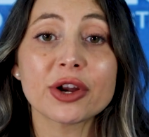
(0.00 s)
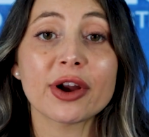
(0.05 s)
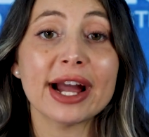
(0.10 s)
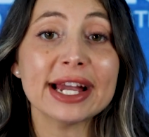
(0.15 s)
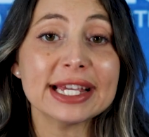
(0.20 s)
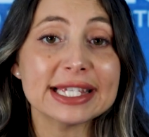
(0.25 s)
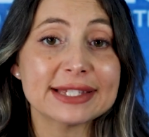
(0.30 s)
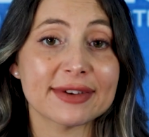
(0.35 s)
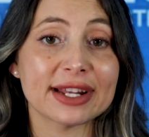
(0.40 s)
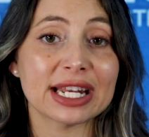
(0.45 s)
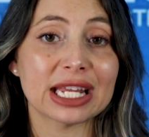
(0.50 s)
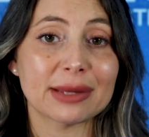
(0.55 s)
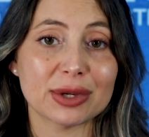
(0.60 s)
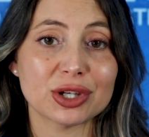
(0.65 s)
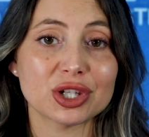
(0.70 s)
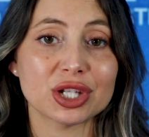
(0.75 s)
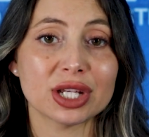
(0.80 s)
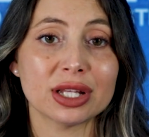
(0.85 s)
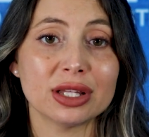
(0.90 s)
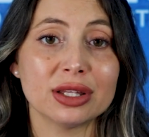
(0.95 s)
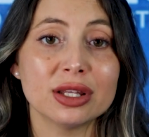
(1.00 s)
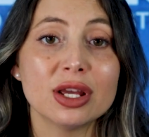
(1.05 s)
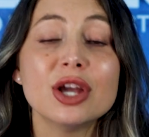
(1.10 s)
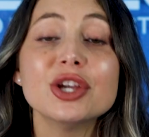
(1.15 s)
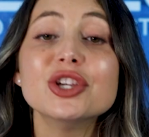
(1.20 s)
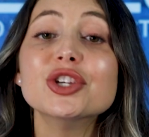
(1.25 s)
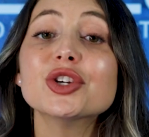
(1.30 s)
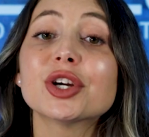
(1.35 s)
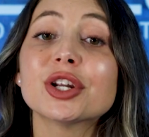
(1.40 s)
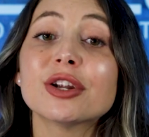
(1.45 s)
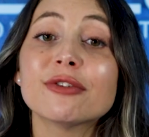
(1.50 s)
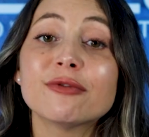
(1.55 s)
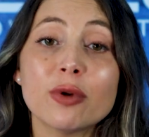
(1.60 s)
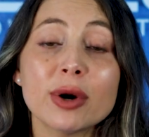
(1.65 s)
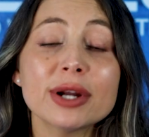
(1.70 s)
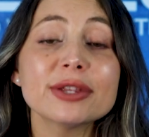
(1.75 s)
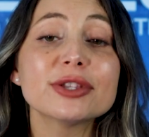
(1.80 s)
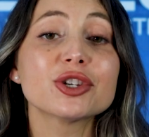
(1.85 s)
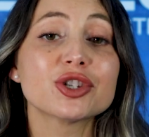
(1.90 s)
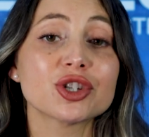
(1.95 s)
ice vending machine, you can
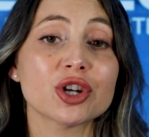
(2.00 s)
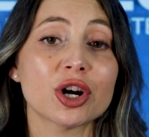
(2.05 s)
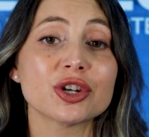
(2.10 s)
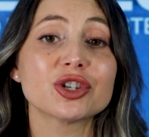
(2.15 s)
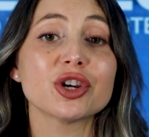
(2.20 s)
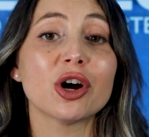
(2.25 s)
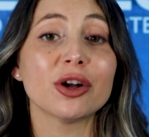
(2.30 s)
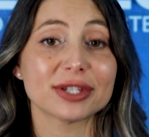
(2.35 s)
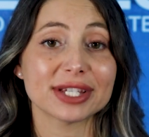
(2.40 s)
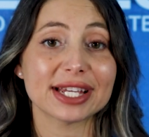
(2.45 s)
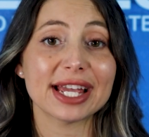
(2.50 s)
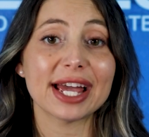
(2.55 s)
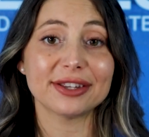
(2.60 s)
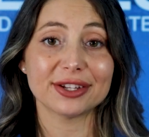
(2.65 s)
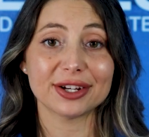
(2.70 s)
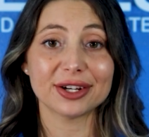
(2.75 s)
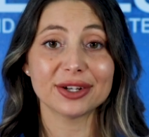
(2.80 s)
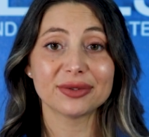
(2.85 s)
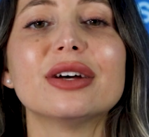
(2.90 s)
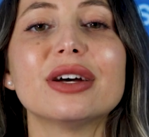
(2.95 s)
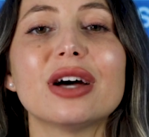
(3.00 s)
avoid this charge altogether.